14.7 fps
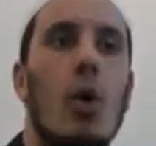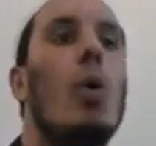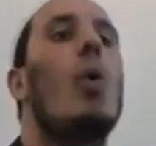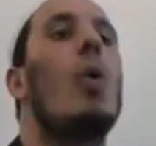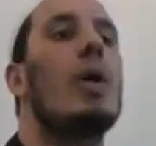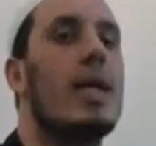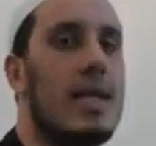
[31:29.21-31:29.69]

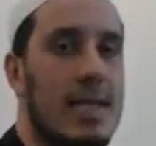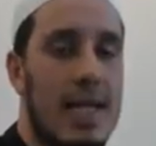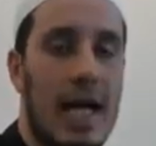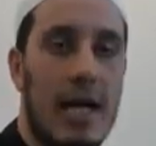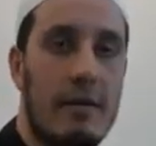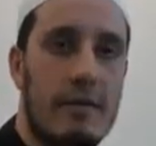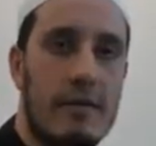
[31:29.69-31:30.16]
All his
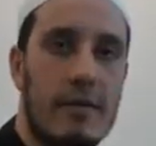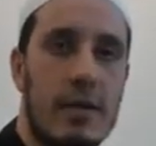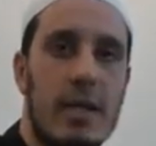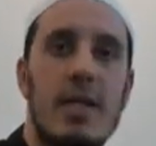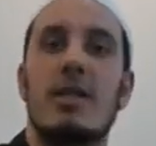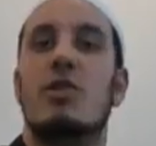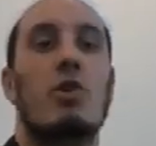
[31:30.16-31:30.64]
life
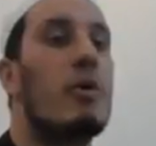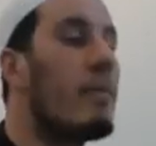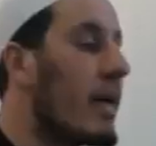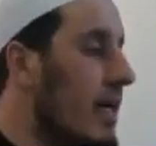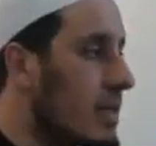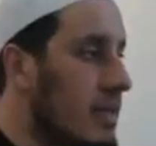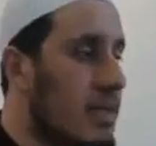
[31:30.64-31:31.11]
is
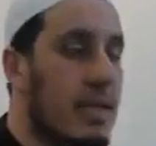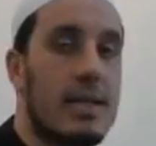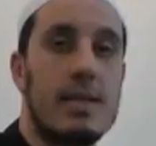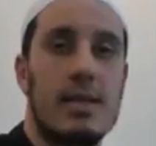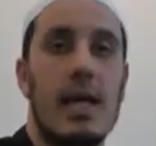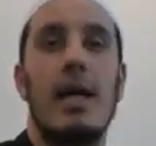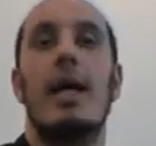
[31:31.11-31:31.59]
committing
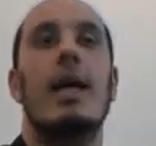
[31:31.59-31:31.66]
sins.